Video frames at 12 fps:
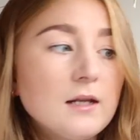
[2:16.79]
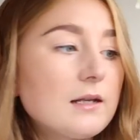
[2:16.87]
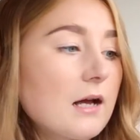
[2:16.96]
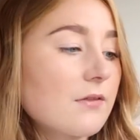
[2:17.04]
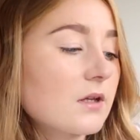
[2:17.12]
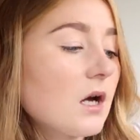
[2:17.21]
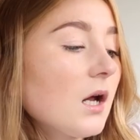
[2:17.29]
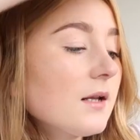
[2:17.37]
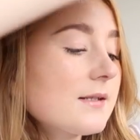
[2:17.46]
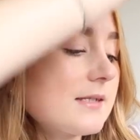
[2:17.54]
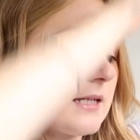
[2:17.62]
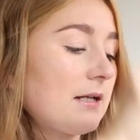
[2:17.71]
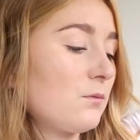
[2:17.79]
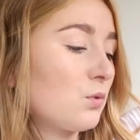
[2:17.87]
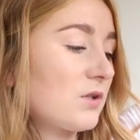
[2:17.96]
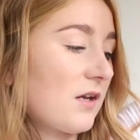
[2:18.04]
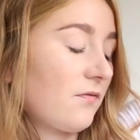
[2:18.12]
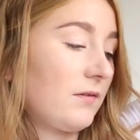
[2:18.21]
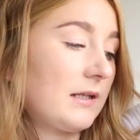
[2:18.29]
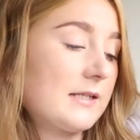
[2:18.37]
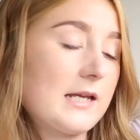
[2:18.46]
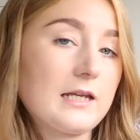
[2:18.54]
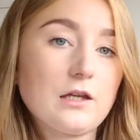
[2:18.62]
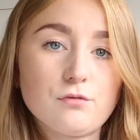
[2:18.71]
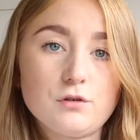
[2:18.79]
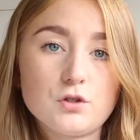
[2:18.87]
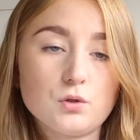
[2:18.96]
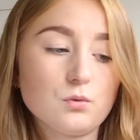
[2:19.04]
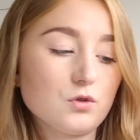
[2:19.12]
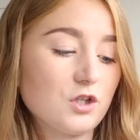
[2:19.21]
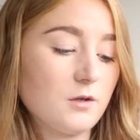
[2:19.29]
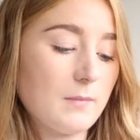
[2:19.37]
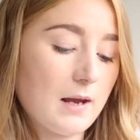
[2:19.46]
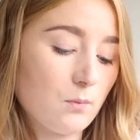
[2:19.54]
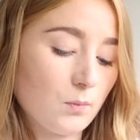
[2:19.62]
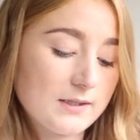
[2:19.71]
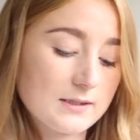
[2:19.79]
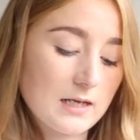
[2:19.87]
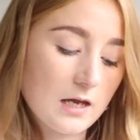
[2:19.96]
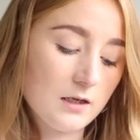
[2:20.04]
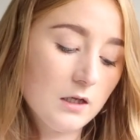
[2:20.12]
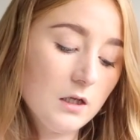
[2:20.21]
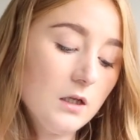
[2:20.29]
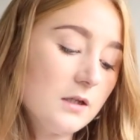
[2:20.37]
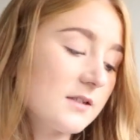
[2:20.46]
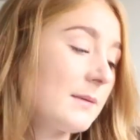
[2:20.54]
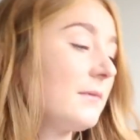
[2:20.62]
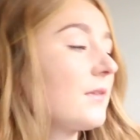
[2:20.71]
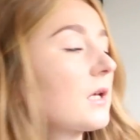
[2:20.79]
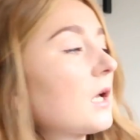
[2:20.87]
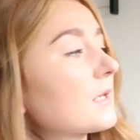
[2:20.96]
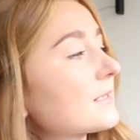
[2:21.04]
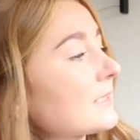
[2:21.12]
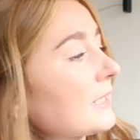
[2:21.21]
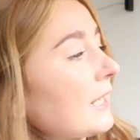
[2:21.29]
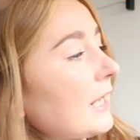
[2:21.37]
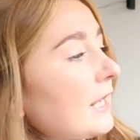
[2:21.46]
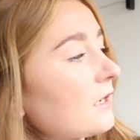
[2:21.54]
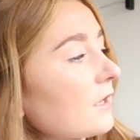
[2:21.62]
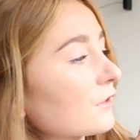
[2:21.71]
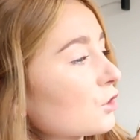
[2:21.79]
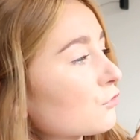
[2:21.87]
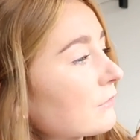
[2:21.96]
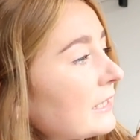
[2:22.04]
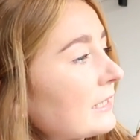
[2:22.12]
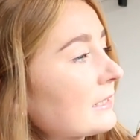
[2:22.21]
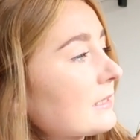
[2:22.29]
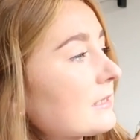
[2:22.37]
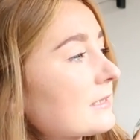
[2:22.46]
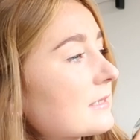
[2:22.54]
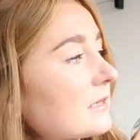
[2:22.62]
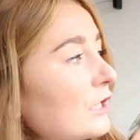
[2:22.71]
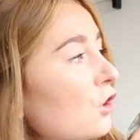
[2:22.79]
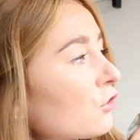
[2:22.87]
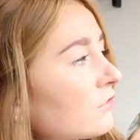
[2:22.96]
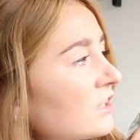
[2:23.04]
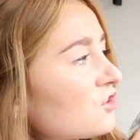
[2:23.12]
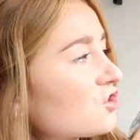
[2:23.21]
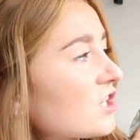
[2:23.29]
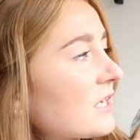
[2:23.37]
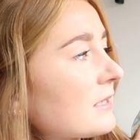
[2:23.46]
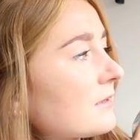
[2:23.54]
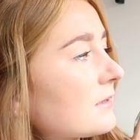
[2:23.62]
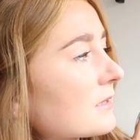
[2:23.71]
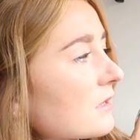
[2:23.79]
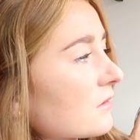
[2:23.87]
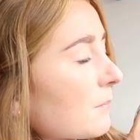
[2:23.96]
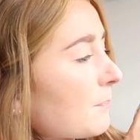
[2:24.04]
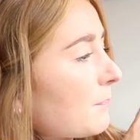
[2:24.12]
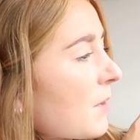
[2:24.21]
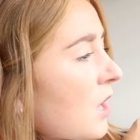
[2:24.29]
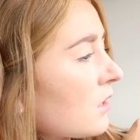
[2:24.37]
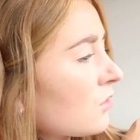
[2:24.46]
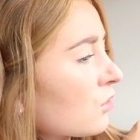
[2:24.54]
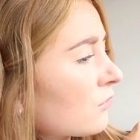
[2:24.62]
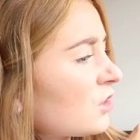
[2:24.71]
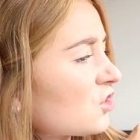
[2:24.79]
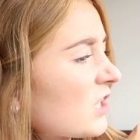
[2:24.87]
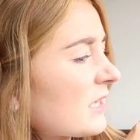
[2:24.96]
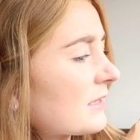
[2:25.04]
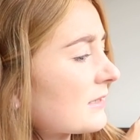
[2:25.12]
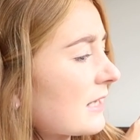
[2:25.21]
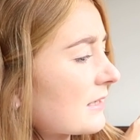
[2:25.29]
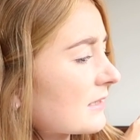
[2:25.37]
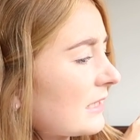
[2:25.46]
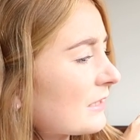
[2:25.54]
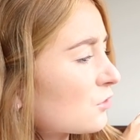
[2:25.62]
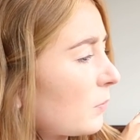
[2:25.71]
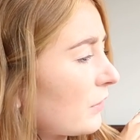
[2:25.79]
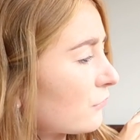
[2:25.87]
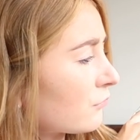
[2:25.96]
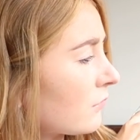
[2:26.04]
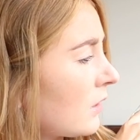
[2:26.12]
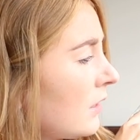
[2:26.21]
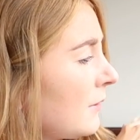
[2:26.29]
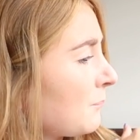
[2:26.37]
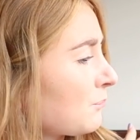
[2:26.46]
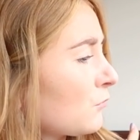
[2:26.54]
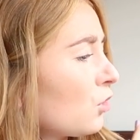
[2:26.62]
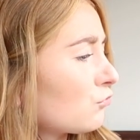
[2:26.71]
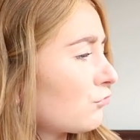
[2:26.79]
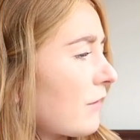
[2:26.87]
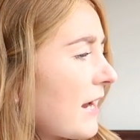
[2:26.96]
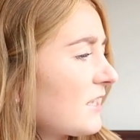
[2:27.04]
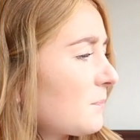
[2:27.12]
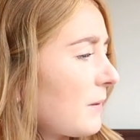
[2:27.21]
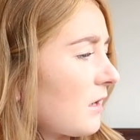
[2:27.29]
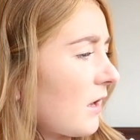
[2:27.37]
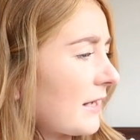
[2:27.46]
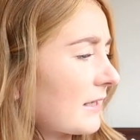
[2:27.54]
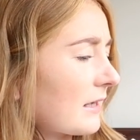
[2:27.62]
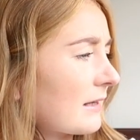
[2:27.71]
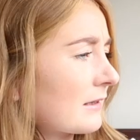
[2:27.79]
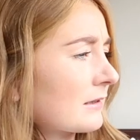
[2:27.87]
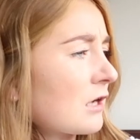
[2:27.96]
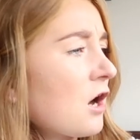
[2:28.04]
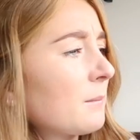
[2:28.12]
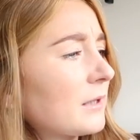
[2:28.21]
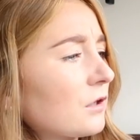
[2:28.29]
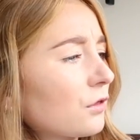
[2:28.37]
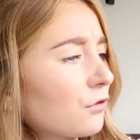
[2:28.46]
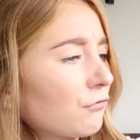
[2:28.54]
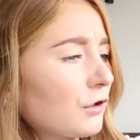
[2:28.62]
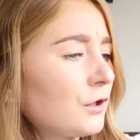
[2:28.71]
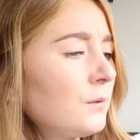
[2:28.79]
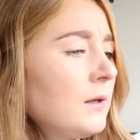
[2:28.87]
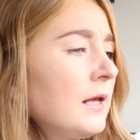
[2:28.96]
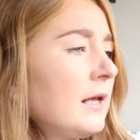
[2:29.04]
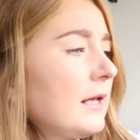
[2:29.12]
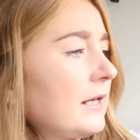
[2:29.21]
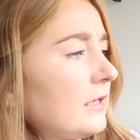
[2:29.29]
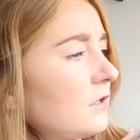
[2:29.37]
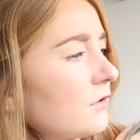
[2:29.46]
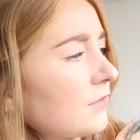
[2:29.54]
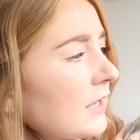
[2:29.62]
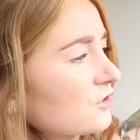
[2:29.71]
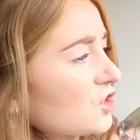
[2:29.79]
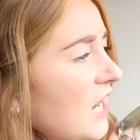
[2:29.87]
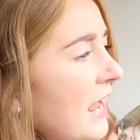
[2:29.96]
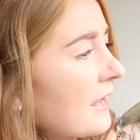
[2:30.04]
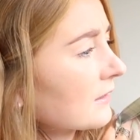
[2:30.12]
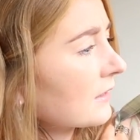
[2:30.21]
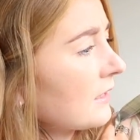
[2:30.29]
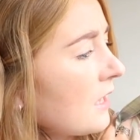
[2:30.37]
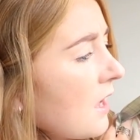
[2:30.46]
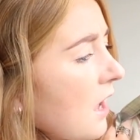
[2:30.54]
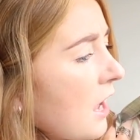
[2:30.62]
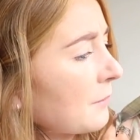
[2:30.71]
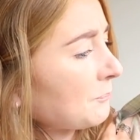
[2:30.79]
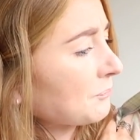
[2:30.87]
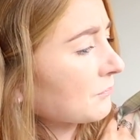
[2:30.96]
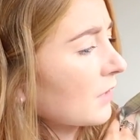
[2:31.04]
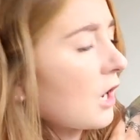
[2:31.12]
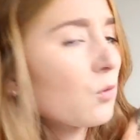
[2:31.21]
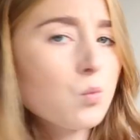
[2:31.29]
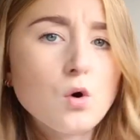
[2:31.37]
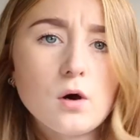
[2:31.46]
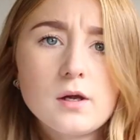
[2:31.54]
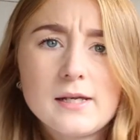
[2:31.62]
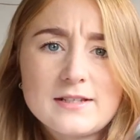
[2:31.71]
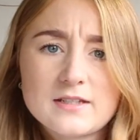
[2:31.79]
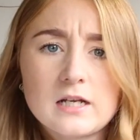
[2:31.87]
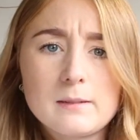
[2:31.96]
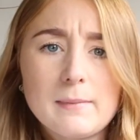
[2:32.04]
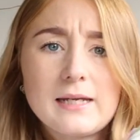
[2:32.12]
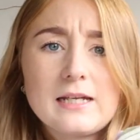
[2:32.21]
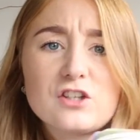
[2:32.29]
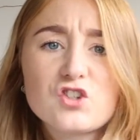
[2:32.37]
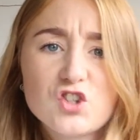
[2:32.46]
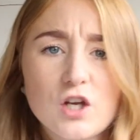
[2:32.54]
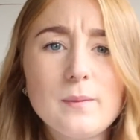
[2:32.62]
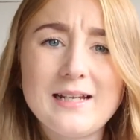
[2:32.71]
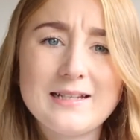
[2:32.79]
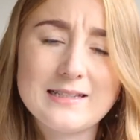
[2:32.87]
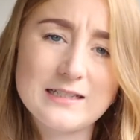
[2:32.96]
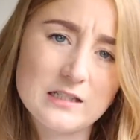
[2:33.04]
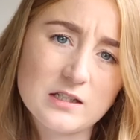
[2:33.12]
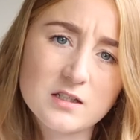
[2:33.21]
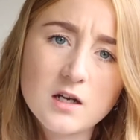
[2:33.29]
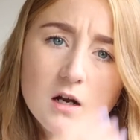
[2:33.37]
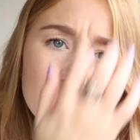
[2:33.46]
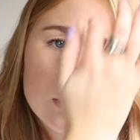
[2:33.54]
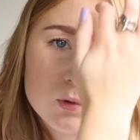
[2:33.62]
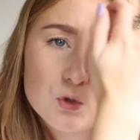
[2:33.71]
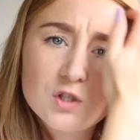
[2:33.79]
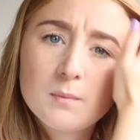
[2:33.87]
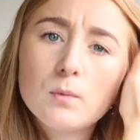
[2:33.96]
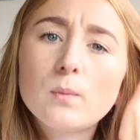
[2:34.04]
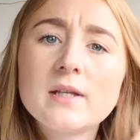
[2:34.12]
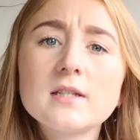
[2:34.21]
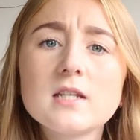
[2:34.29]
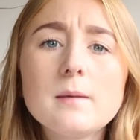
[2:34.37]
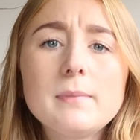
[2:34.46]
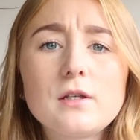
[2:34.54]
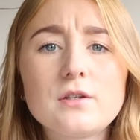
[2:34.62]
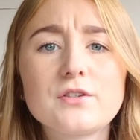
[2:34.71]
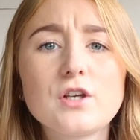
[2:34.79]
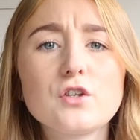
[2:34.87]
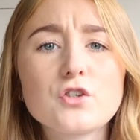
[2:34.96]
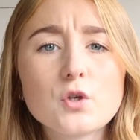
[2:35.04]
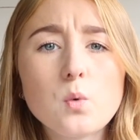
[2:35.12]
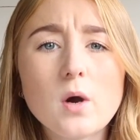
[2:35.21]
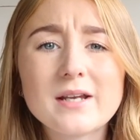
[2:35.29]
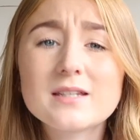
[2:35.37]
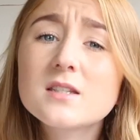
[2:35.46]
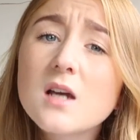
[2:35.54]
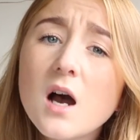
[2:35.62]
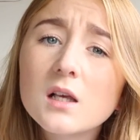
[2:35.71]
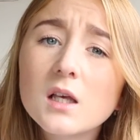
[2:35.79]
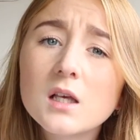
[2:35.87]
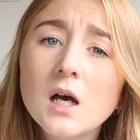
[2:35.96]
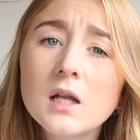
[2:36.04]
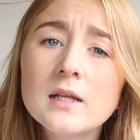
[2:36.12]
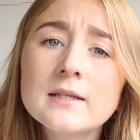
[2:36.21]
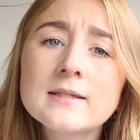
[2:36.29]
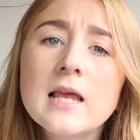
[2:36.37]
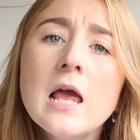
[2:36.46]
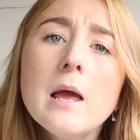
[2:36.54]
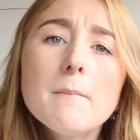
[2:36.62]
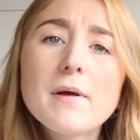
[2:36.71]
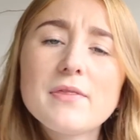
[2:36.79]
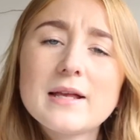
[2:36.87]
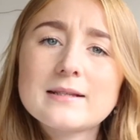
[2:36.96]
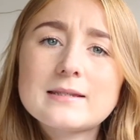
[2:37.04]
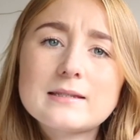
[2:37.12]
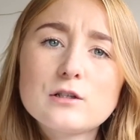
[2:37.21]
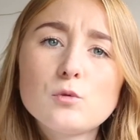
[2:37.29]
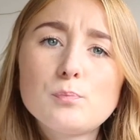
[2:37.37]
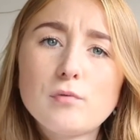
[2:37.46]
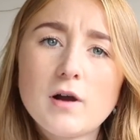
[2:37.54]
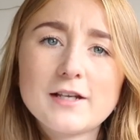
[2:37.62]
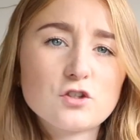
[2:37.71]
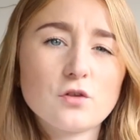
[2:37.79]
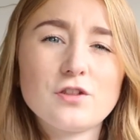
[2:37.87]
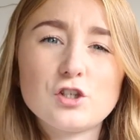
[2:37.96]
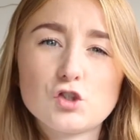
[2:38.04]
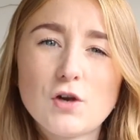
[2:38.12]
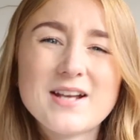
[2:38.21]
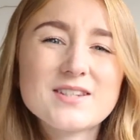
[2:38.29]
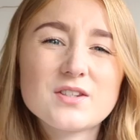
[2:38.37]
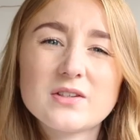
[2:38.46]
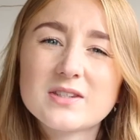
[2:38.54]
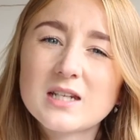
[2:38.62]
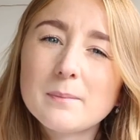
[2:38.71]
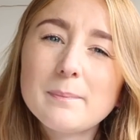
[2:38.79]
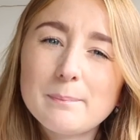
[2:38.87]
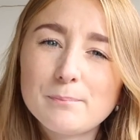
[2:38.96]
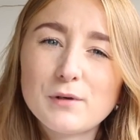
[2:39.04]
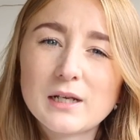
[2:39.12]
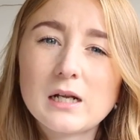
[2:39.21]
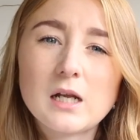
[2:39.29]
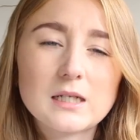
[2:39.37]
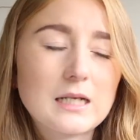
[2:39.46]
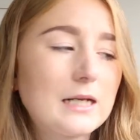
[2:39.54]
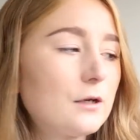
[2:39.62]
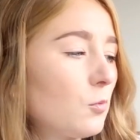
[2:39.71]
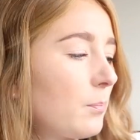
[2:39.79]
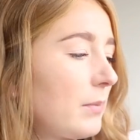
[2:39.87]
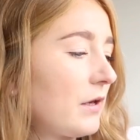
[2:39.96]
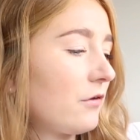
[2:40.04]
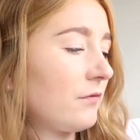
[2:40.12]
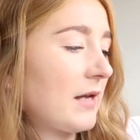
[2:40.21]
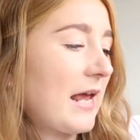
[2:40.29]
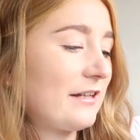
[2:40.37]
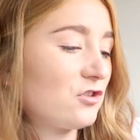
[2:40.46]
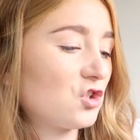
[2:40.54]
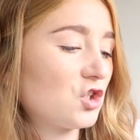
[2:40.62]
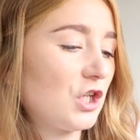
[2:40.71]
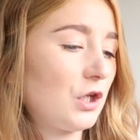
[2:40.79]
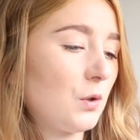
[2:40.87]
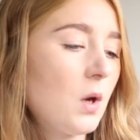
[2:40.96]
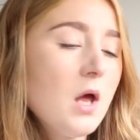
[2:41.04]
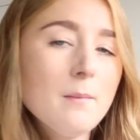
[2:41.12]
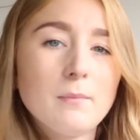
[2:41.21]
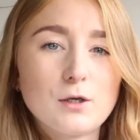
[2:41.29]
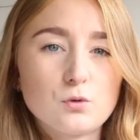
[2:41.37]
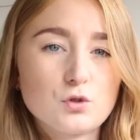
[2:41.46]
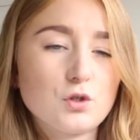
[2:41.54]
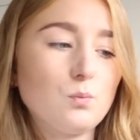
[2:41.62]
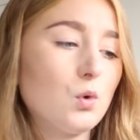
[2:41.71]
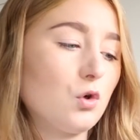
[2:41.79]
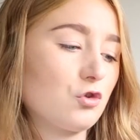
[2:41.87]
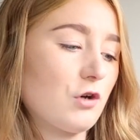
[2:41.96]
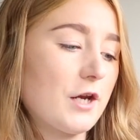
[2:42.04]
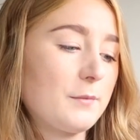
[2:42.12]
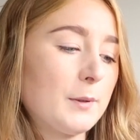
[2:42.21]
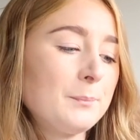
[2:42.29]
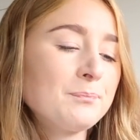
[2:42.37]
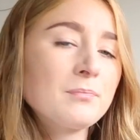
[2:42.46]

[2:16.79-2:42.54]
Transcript: Now the colours in it will definitely take it through to autumn and winter. Some of the colours in here, like the greens, the oranges, the burnt oranges, there's a little bit of, not red, but like coming through in that check, are what is going to make it so easy to style in autumn and winter, because those are quite darker colours, but they're still bright on the dress, so it's going to bring like a little bit of an edge to my autumn wardrobe.